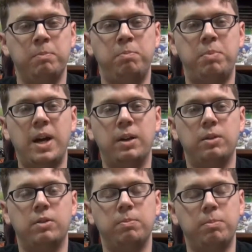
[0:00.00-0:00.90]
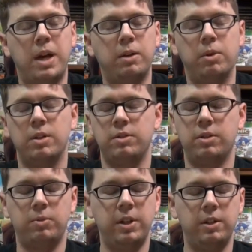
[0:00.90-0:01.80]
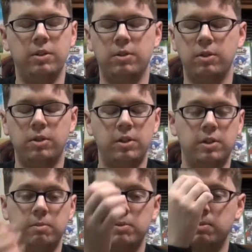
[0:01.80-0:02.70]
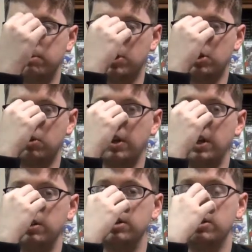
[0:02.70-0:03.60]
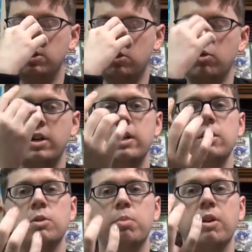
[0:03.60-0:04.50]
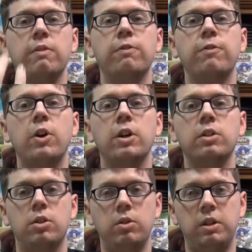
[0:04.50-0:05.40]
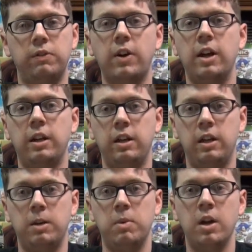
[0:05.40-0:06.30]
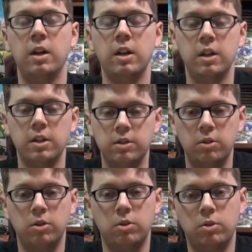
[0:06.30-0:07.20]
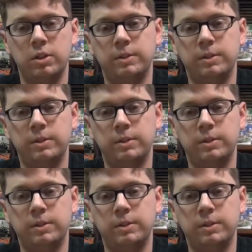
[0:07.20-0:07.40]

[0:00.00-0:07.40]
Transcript: The backgrounds and arenas are just strange. It's strange, but a fun 2D fighting game. So,